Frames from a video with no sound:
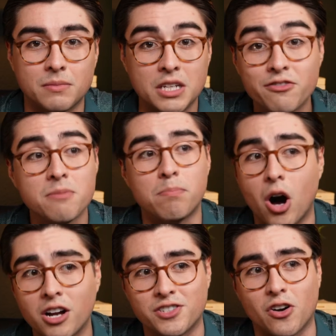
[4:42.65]
Even
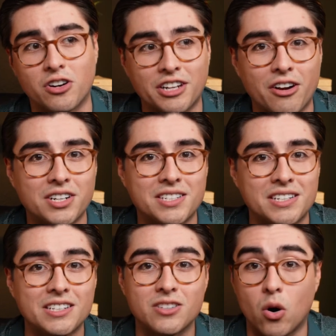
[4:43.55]
bonds aren't
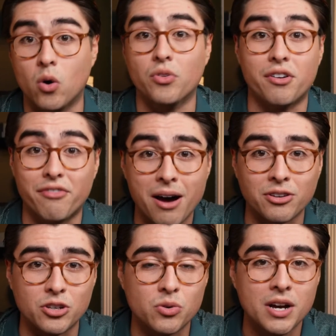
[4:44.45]
guaranteed to hold their
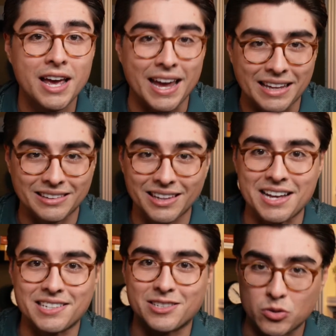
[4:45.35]
value
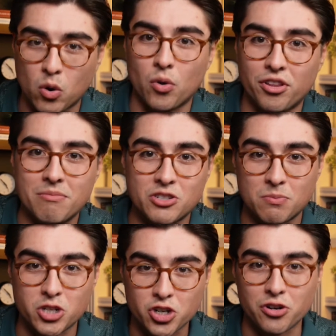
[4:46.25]
unless you hold them to
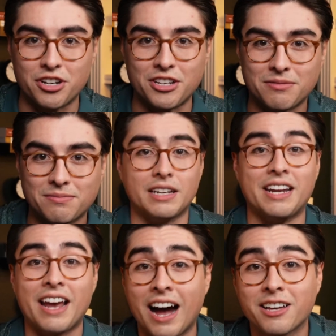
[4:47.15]
maturity. In
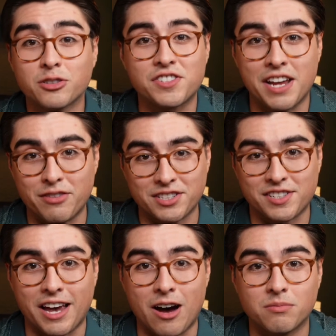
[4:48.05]
a high-yield savings
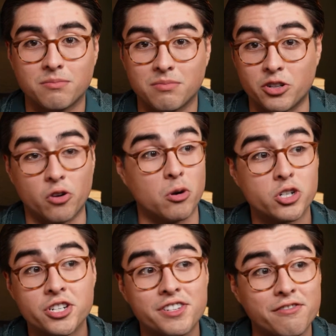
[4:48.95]
account, your
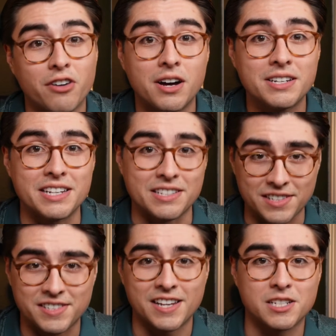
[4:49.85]
emergency fund is
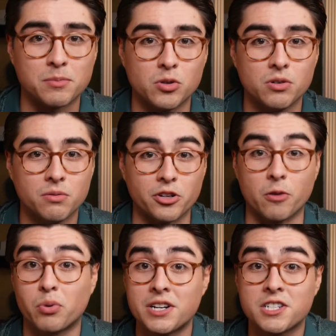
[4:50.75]
accessible, your
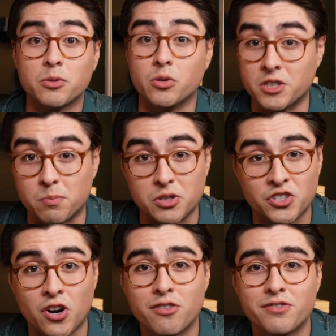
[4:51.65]
principal is
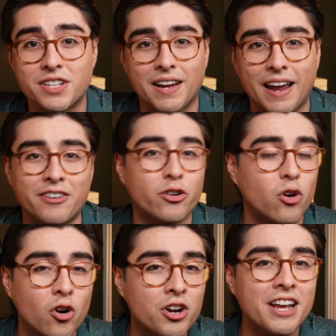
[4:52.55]
preserved, and you're
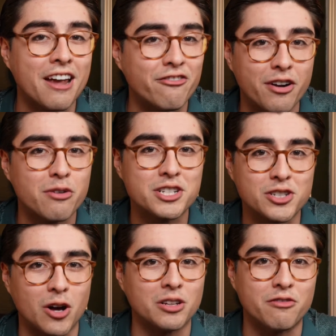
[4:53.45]
earning a very
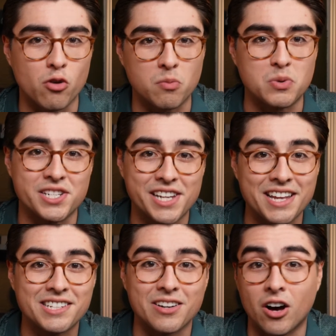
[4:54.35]
solid
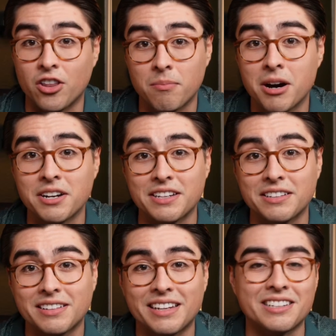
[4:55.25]
4% on the
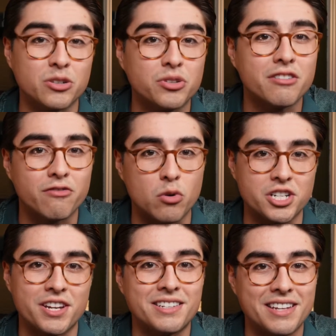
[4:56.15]
money until the
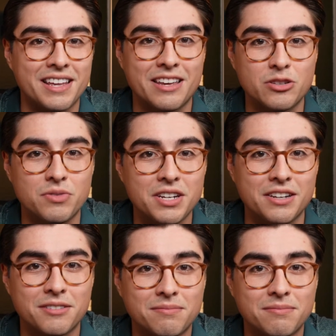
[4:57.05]
unfortunate day that you need it.